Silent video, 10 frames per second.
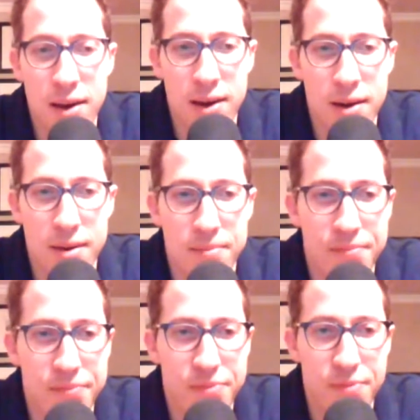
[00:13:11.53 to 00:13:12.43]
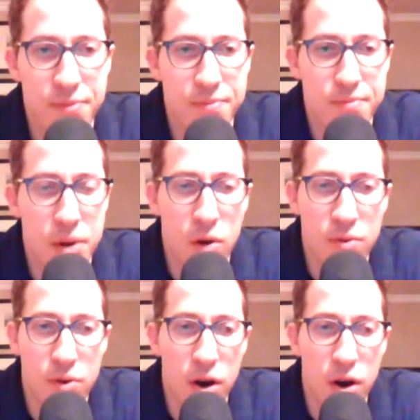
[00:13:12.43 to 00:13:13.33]
But
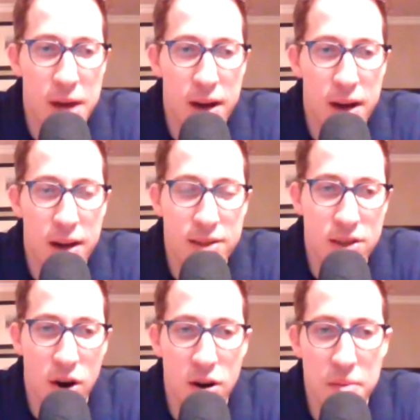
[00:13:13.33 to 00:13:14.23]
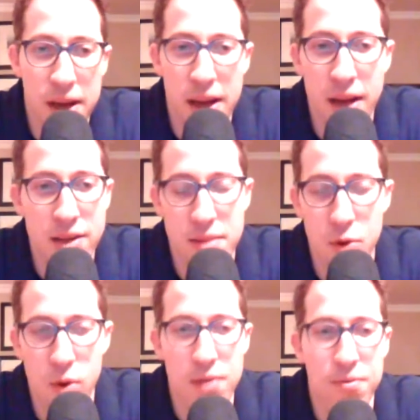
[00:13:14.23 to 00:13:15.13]
overall, man, it's hard to bet against him
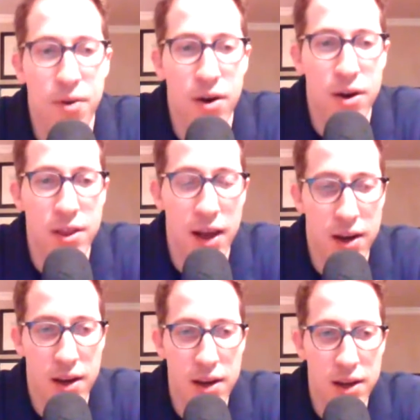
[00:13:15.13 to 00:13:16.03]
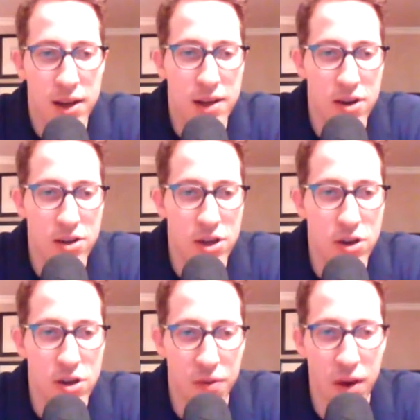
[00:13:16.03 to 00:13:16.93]
the way he fought in that Contender
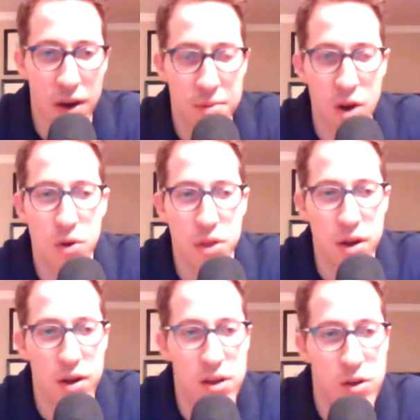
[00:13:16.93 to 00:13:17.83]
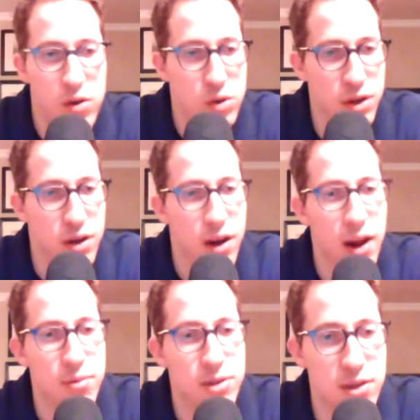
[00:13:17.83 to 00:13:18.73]
Series fight. I'm gonna go with Hughes with an
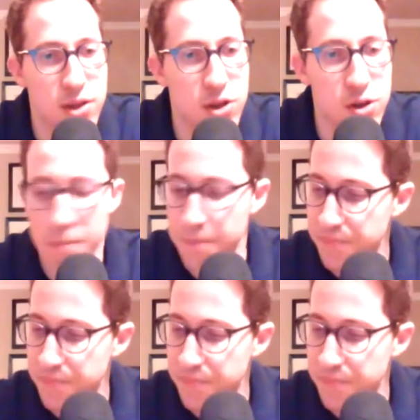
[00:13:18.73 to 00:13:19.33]
unanimous decision.